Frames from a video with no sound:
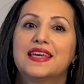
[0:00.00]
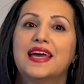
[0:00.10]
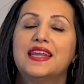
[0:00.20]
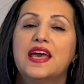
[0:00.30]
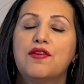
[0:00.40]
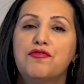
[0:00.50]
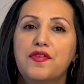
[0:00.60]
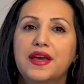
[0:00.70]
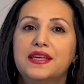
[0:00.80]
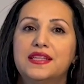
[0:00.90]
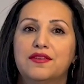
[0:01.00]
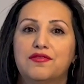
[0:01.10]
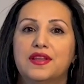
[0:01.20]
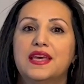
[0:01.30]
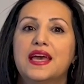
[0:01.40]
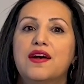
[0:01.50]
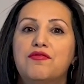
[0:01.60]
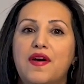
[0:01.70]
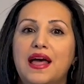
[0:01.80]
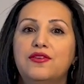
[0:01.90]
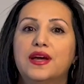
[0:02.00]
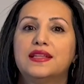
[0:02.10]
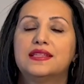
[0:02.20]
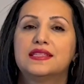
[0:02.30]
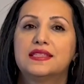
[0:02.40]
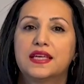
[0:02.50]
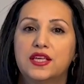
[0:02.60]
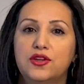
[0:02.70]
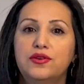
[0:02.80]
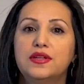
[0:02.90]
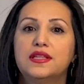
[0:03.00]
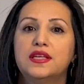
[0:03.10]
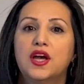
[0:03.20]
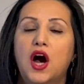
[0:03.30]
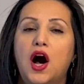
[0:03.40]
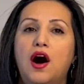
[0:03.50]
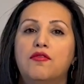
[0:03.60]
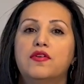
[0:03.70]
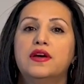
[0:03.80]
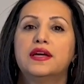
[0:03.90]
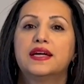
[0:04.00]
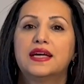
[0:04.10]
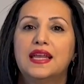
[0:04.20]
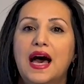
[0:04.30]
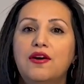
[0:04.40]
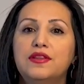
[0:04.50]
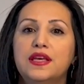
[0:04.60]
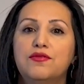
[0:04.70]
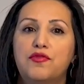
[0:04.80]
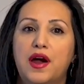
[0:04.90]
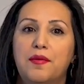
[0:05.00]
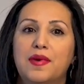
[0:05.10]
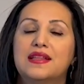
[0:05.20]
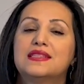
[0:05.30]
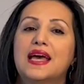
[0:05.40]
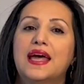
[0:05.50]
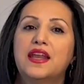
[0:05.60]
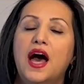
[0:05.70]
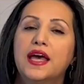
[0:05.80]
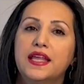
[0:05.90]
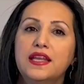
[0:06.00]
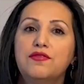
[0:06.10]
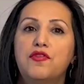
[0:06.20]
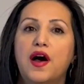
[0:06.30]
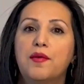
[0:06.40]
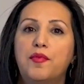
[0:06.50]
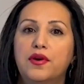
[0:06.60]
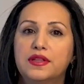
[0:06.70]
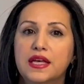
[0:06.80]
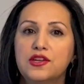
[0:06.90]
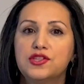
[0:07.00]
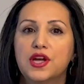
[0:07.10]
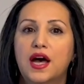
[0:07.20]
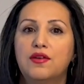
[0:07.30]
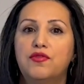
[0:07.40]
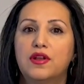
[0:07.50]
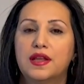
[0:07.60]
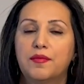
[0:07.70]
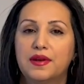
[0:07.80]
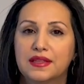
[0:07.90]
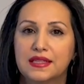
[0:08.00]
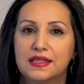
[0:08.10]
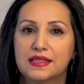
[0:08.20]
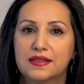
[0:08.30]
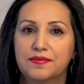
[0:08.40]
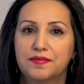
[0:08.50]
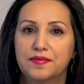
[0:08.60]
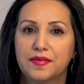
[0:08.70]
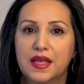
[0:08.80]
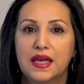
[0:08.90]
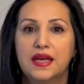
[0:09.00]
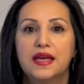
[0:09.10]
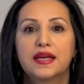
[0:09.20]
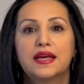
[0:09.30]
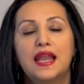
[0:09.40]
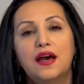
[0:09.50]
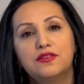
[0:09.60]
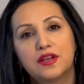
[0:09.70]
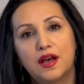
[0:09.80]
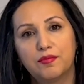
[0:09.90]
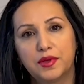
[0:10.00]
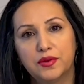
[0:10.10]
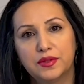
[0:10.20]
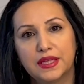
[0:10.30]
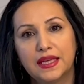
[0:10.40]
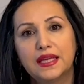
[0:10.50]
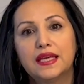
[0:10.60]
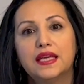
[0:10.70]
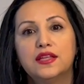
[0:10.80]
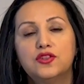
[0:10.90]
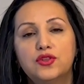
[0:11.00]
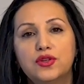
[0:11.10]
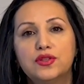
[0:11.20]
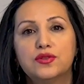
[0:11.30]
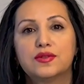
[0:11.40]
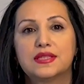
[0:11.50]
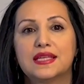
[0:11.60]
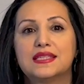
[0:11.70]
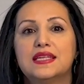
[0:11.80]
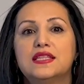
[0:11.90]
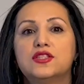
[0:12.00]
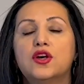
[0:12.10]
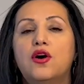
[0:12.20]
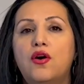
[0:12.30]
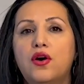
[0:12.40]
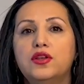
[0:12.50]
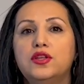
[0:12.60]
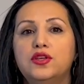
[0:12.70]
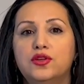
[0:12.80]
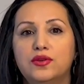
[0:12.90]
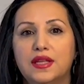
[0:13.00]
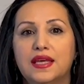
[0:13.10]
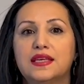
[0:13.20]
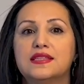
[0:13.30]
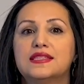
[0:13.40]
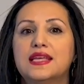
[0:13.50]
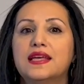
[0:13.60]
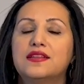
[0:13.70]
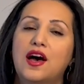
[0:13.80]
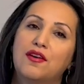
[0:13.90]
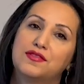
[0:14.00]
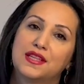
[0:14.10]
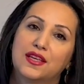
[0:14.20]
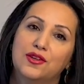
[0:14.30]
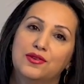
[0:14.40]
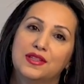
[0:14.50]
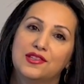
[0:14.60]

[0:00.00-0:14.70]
can effectively evaluate the security of cloud environments and identify potential vulnerabilities. Cloud computing introduces its own unique set of security